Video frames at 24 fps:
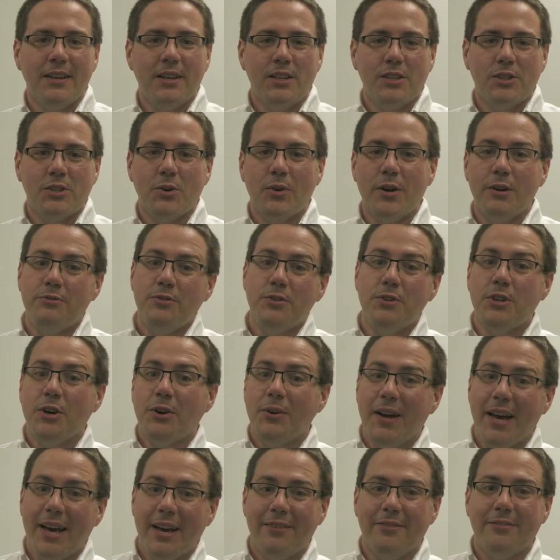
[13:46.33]
So if you
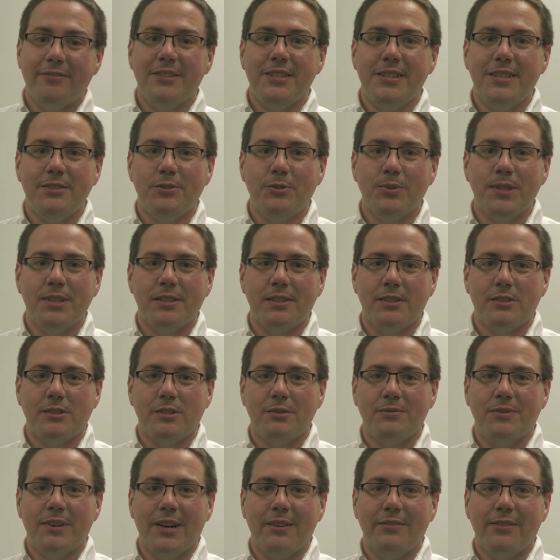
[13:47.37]
don't have
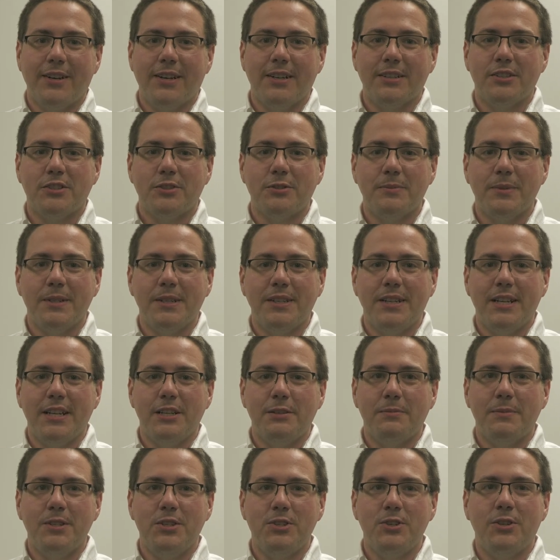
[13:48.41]
D365 customer
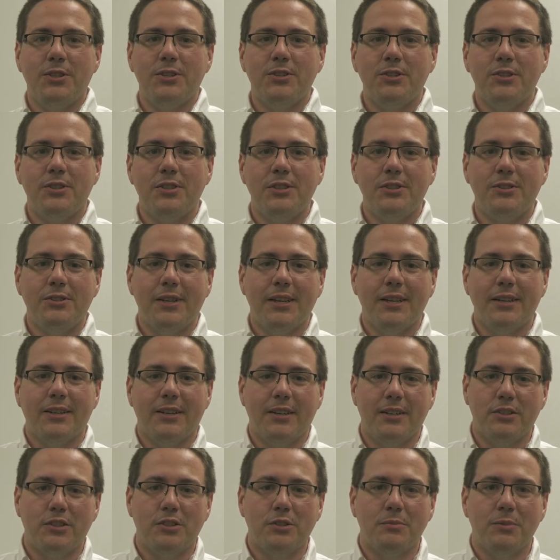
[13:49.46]
engagement, you can still get
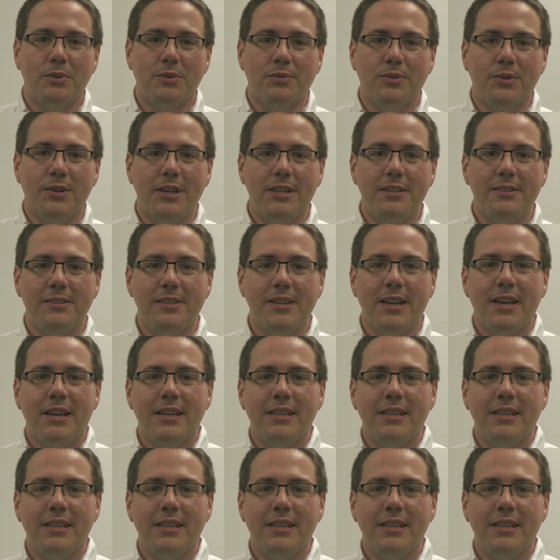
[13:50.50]
Customer Voice.